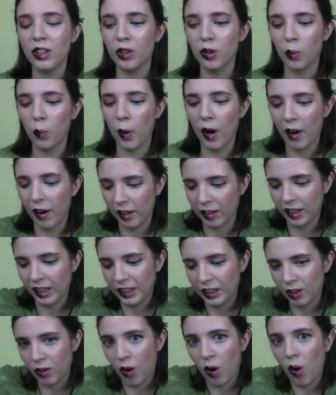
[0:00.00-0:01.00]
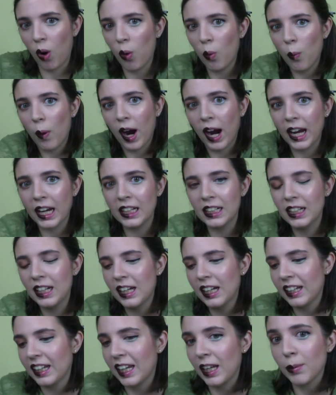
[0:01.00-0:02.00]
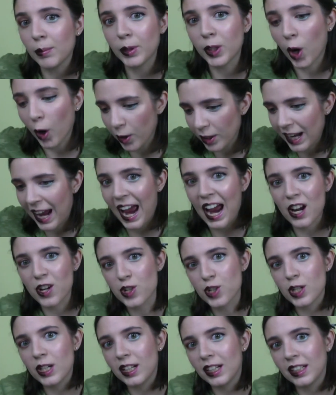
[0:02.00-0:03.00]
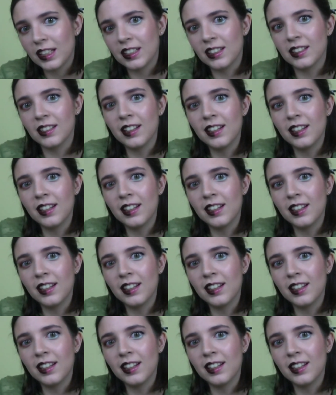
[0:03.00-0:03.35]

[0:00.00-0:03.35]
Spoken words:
you're wearing like your all white Kim Kardashian